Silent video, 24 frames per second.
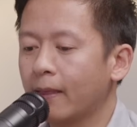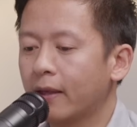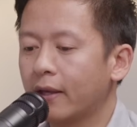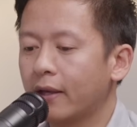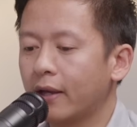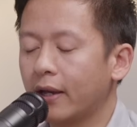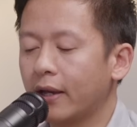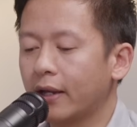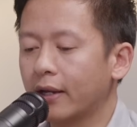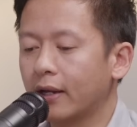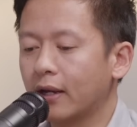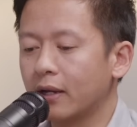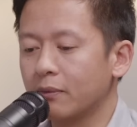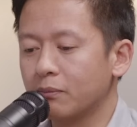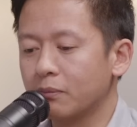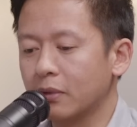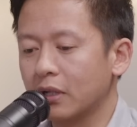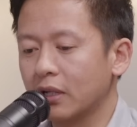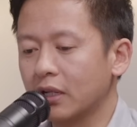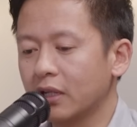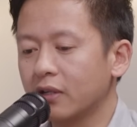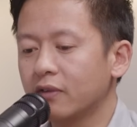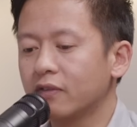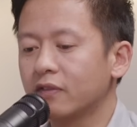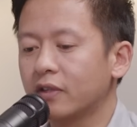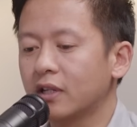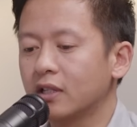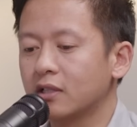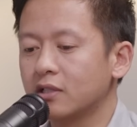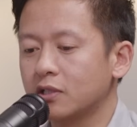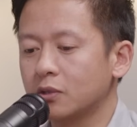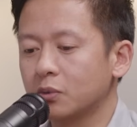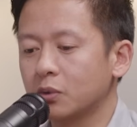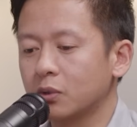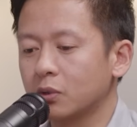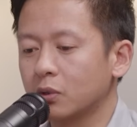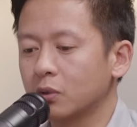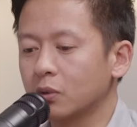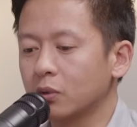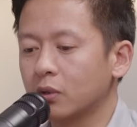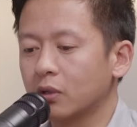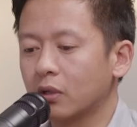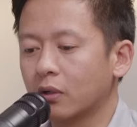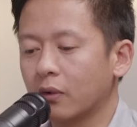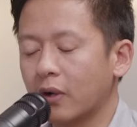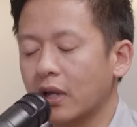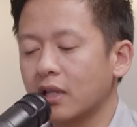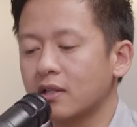And I believe that she will do
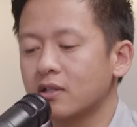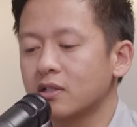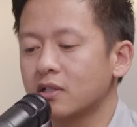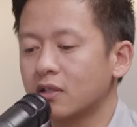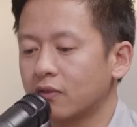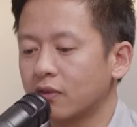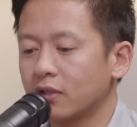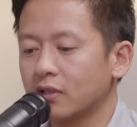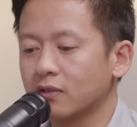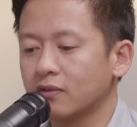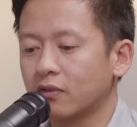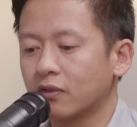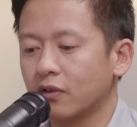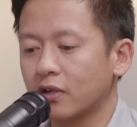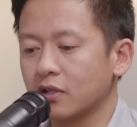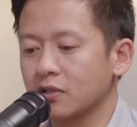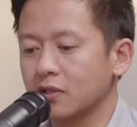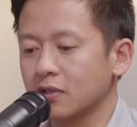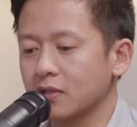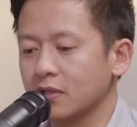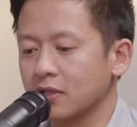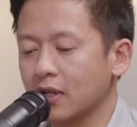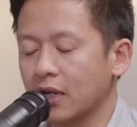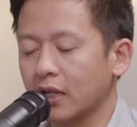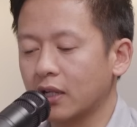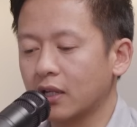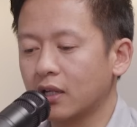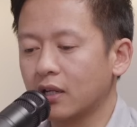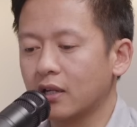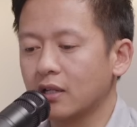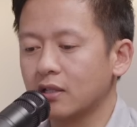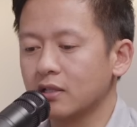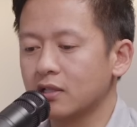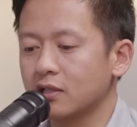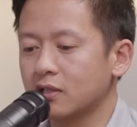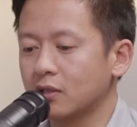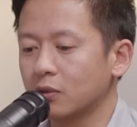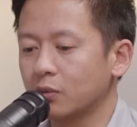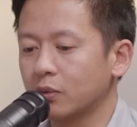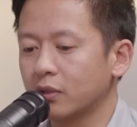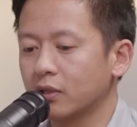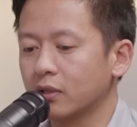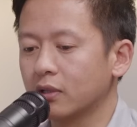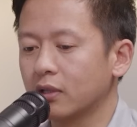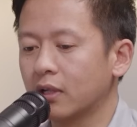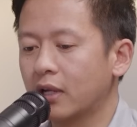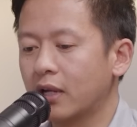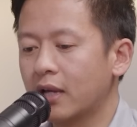great service for our society, and she
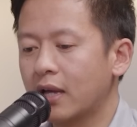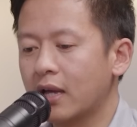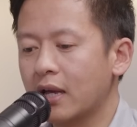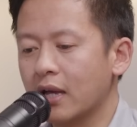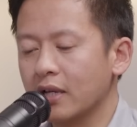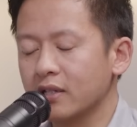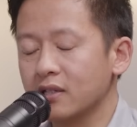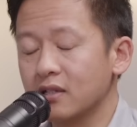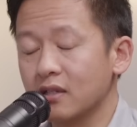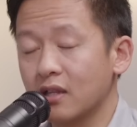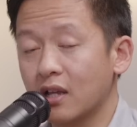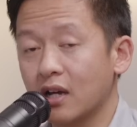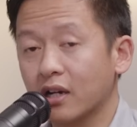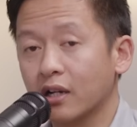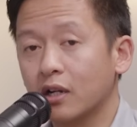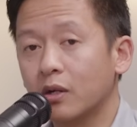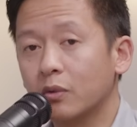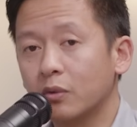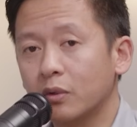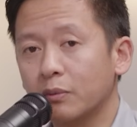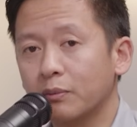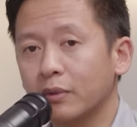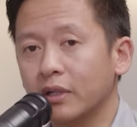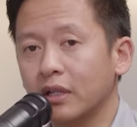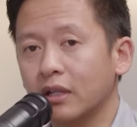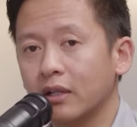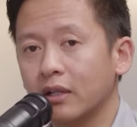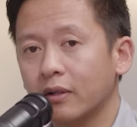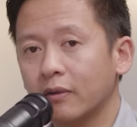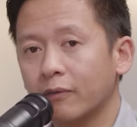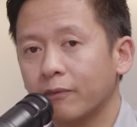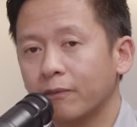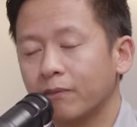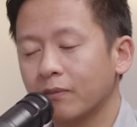will, as a Naga woman,